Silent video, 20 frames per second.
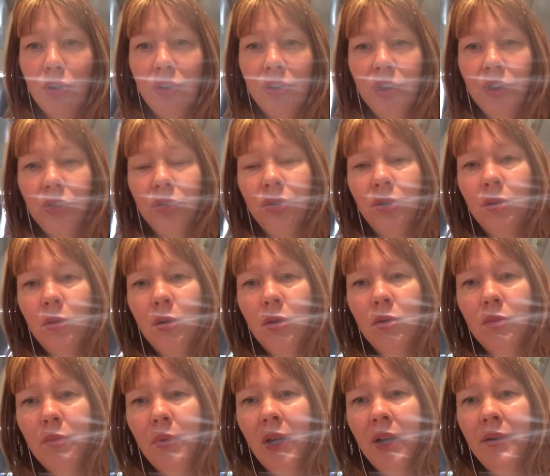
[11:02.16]
you know,
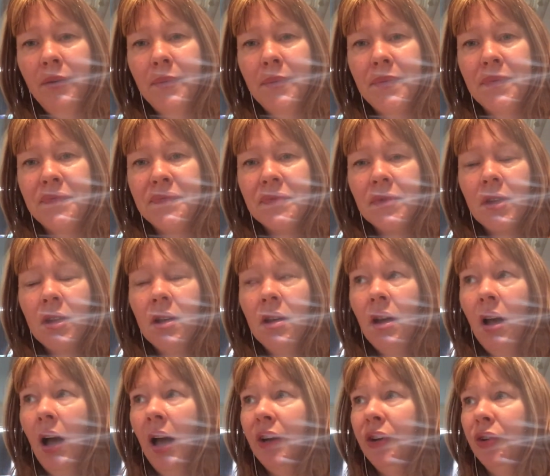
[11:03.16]

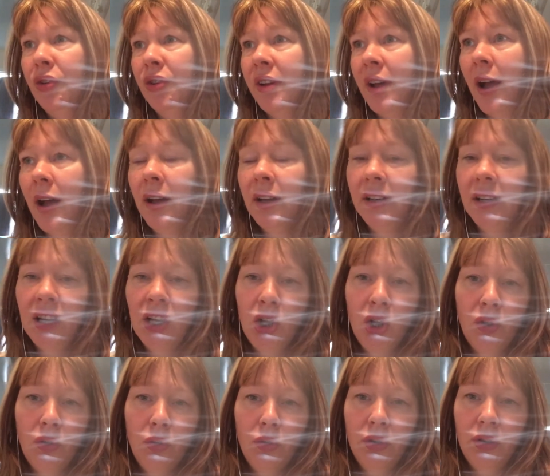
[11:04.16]
I don't know,
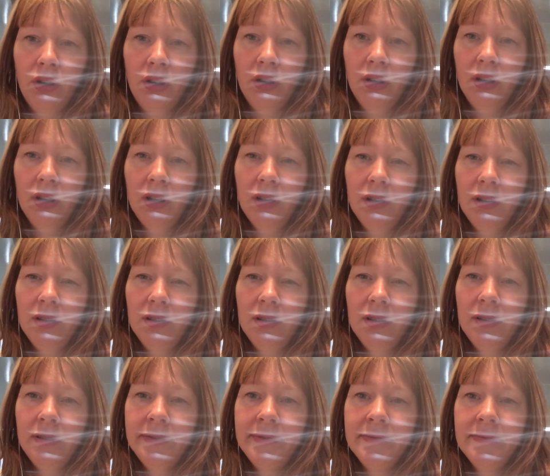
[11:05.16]
gardening, or
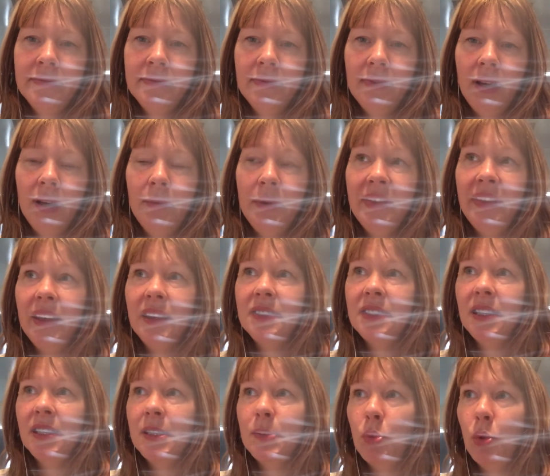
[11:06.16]
I mean that
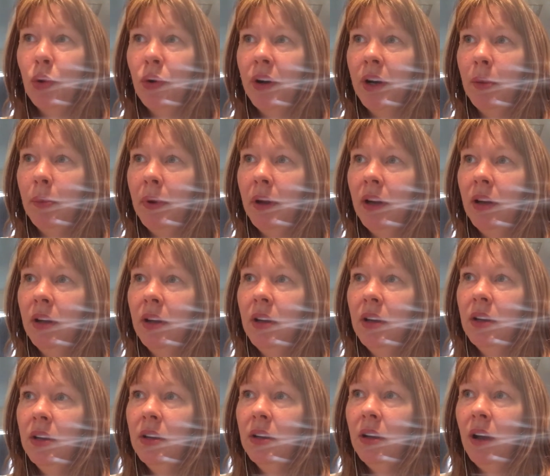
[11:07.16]
sounds boring, but
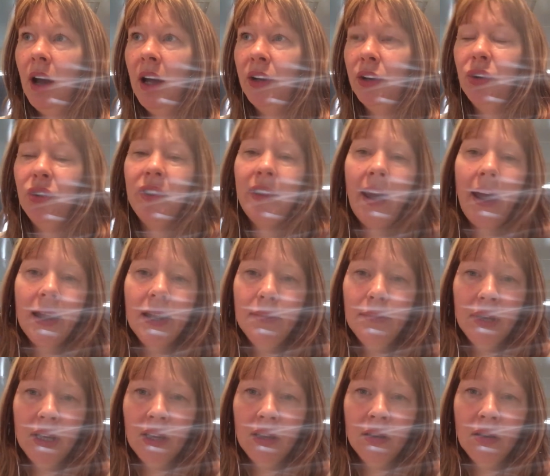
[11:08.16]
I don't know,
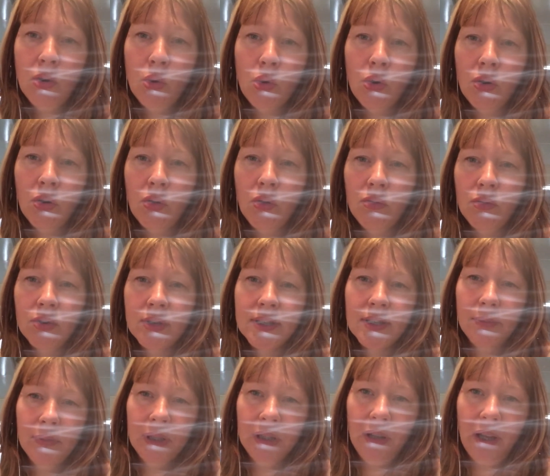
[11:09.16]
gaming or
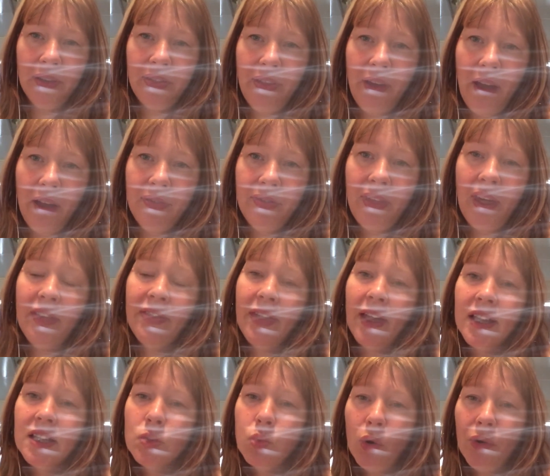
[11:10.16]
something like that,
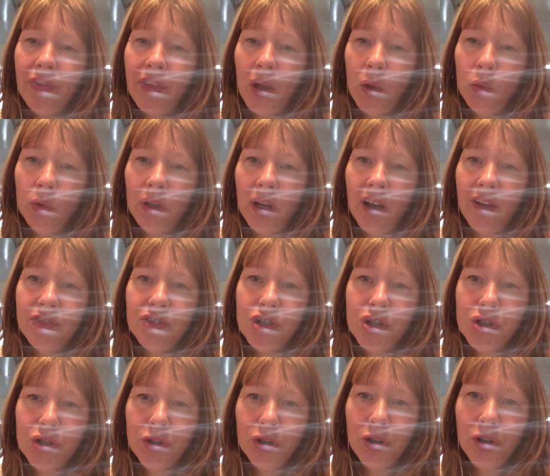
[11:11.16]
that's what they would love to
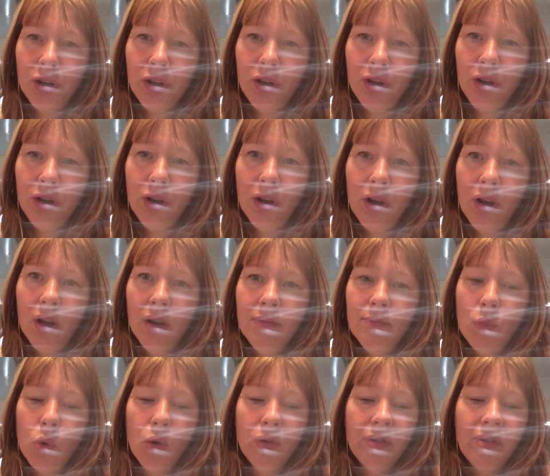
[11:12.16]
do
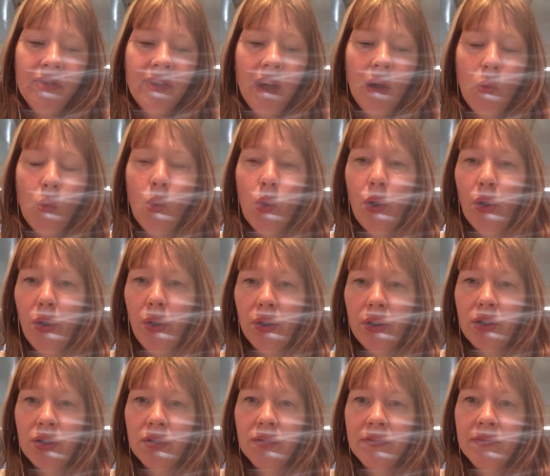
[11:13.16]
more than their
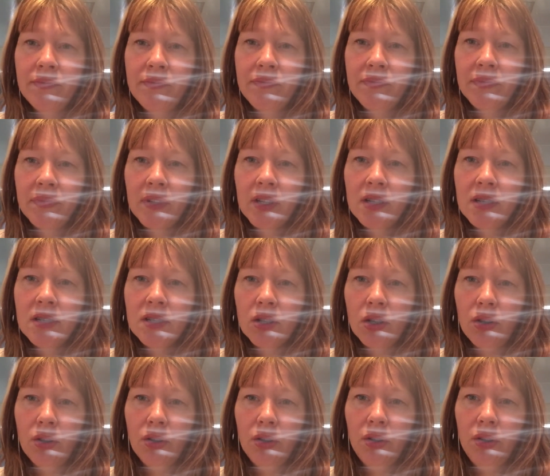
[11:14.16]
work.
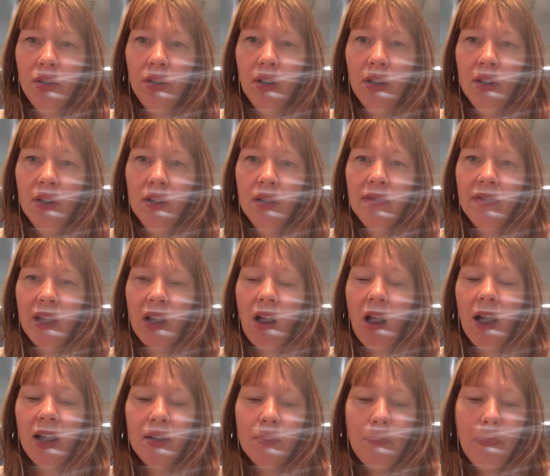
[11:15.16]
So they're
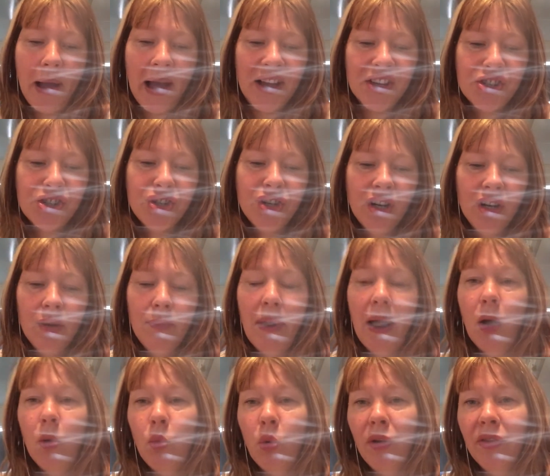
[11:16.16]
kind of passionate
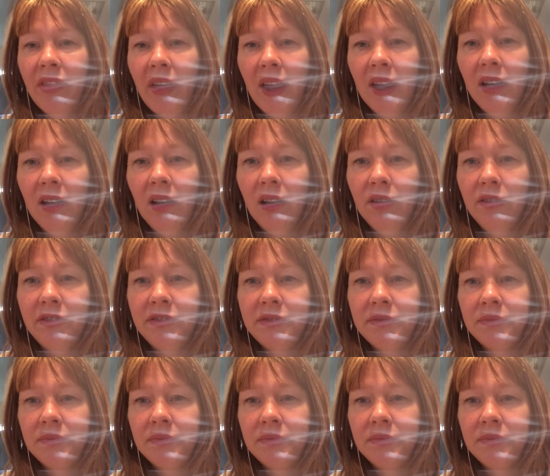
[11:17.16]
about what they love.